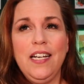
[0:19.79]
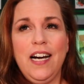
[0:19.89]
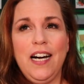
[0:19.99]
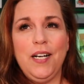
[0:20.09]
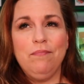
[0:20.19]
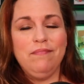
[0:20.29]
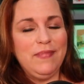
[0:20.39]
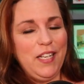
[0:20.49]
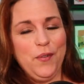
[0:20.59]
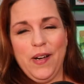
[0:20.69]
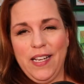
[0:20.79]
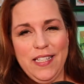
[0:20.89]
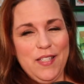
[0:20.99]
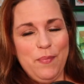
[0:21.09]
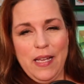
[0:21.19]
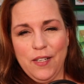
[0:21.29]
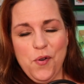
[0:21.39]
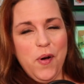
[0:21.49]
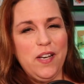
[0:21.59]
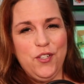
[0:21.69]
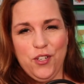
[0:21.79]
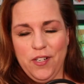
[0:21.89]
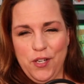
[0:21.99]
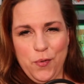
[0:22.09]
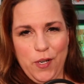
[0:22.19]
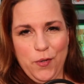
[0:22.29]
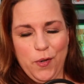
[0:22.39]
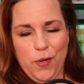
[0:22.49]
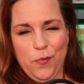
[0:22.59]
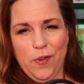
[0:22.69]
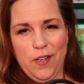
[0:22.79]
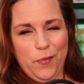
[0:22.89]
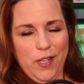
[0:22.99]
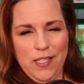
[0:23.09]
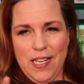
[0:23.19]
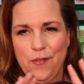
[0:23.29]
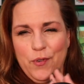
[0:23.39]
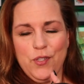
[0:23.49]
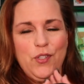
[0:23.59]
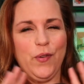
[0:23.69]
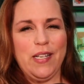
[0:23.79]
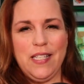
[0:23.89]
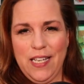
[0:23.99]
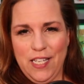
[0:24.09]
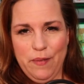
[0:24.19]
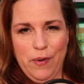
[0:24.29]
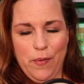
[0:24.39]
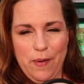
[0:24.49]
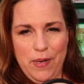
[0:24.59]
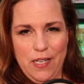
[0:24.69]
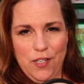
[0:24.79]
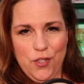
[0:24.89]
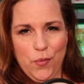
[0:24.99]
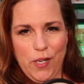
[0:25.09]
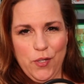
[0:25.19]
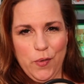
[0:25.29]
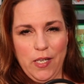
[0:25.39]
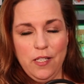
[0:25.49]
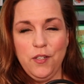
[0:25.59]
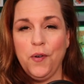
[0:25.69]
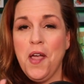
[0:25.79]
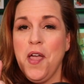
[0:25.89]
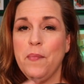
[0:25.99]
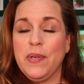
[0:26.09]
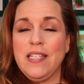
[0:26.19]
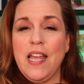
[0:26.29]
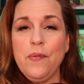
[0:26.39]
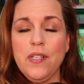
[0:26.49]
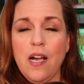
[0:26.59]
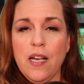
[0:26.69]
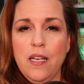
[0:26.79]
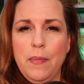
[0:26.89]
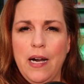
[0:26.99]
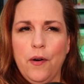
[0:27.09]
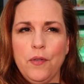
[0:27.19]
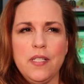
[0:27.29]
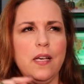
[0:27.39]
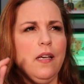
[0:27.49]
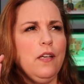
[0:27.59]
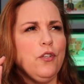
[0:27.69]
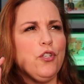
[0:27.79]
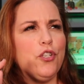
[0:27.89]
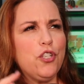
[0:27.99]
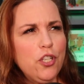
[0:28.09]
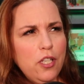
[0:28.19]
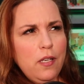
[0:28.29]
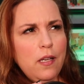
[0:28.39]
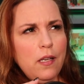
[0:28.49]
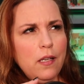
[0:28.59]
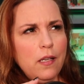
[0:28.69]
Anyway, it's been quite a journey, 2021 was, and we're so excited to be ramping into 2022. But today we're talking about, should